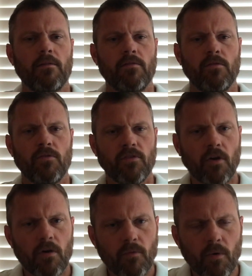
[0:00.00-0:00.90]
and to
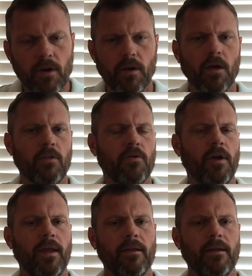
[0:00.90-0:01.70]
serve one another